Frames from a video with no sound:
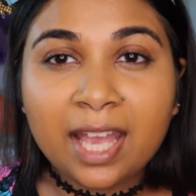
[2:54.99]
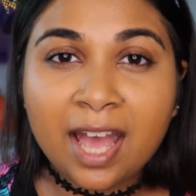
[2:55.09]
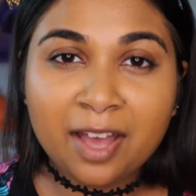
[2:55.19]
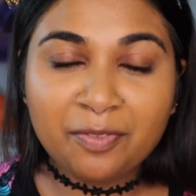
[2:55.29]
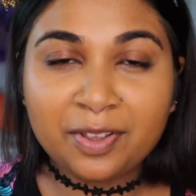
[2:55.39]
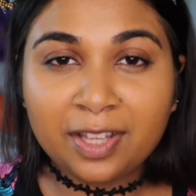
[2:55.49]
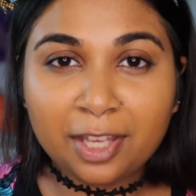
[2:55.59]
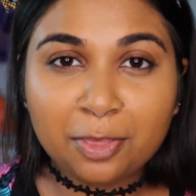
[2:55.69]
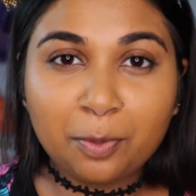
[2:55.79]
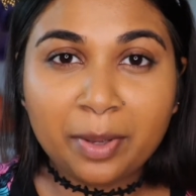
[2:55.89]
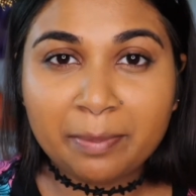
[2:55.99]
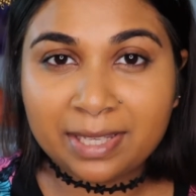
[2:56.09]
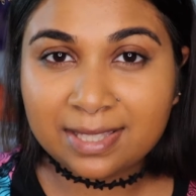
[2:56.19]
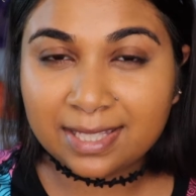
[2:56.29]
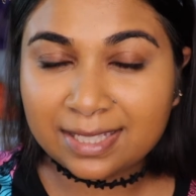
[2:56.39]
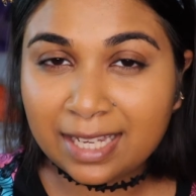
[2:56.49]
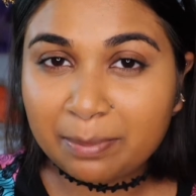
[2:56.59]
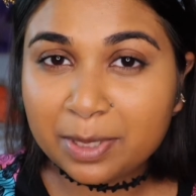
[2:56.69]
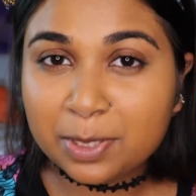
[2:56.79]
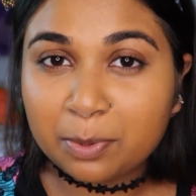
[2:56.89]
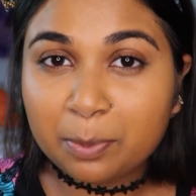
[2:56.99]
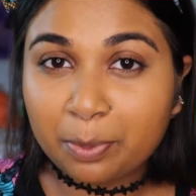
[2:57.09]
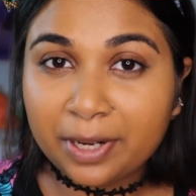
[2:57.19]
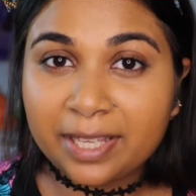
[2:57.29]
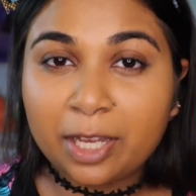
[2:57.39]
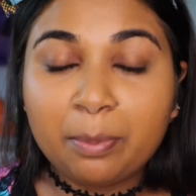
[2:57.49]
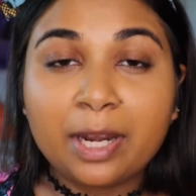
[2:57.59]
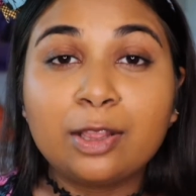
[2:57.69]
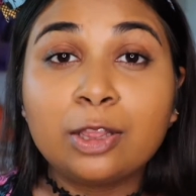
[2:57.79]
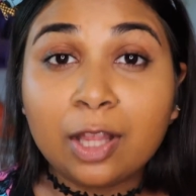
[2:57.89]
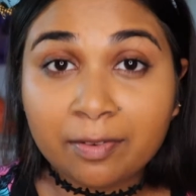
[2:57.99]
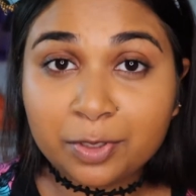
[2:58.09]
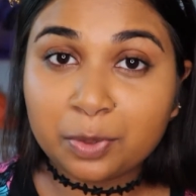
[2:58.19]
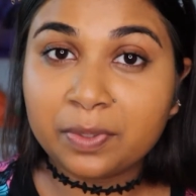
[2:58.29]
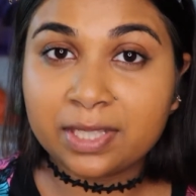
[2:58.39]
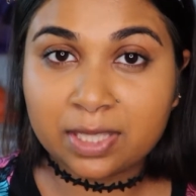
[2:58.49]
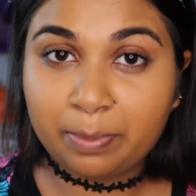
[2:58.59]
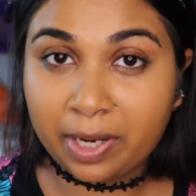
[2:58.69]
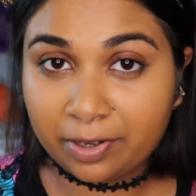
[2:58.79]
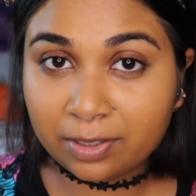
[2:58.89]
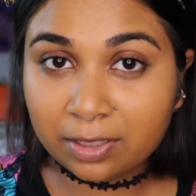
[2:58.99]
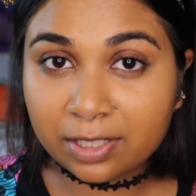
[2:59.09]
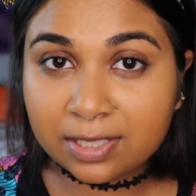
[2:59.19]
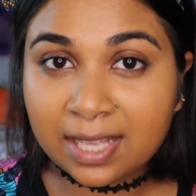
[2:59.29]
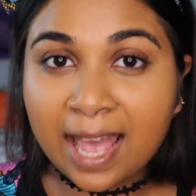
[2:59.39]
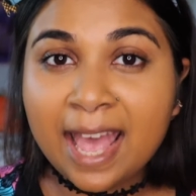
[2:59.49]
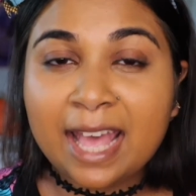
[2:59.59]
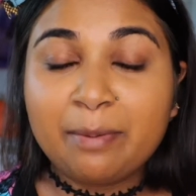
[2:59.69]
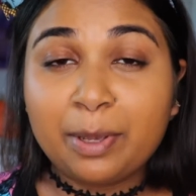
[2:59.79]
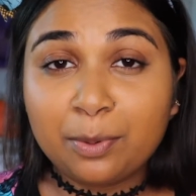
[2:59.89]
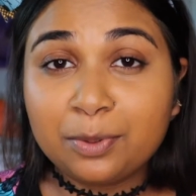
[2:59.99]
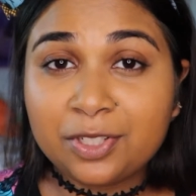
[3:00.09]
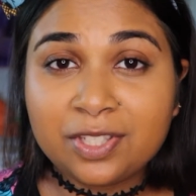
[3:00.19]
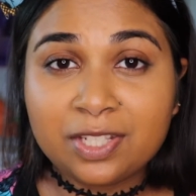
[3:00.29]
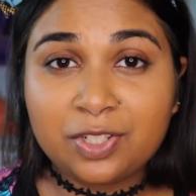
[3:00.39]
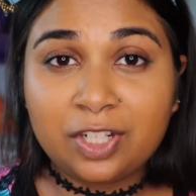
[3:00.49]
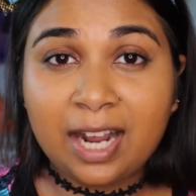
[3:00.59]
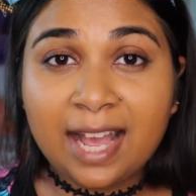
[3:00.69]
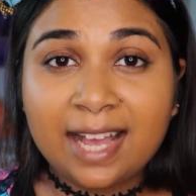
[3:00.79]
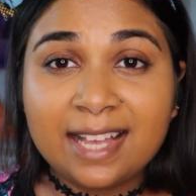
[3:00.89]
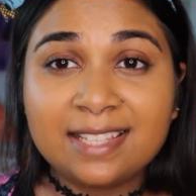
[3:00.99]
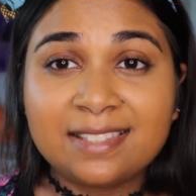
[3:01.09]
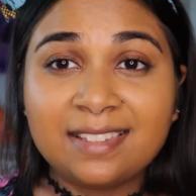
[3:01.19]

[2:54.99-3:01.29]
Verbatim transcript: I feel like the way my skin type is, it would break out, but I love doing inspired looks. And my older sister has